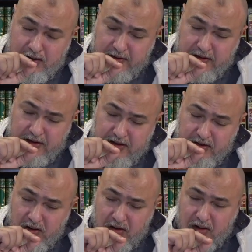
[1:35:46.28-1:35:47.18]
there
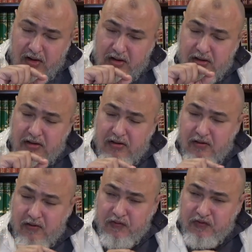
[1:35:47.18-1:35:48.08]
are
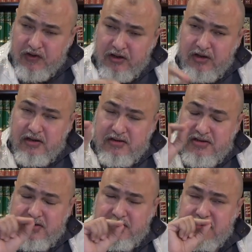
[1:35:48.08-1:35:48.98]

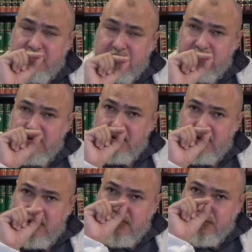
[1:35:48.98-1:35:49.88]
various
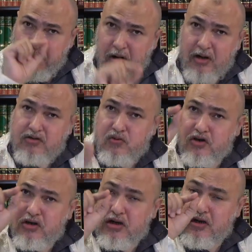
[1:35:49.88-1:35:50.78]
parts
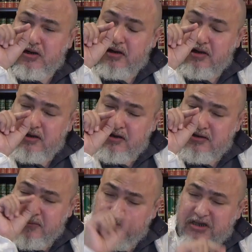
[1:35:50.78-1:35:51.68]
where in
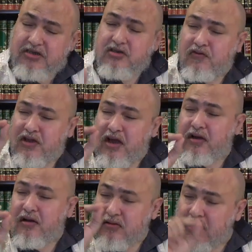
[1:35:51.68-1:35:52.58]
the midst of that
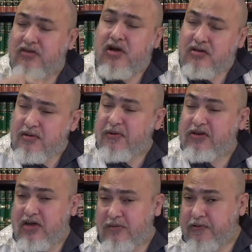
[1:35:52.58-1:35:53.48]
Allah talks about
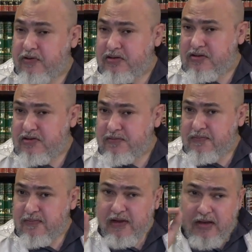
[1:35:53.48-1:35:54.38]
the hypocrites.
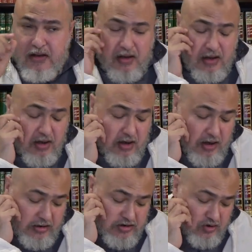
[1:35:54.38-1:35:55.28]

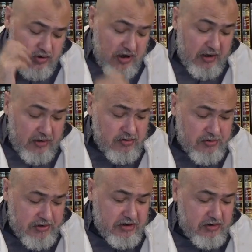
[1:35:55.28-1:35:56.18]
And so the
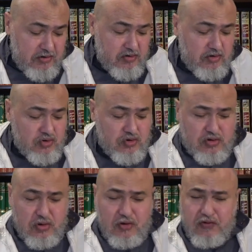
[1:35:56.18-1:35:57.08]
entry to
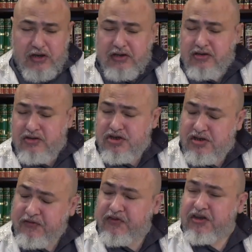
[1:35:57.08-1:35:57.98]
sort of like to
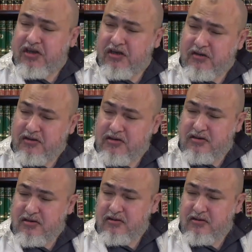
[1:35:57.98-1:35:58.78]
shift gears,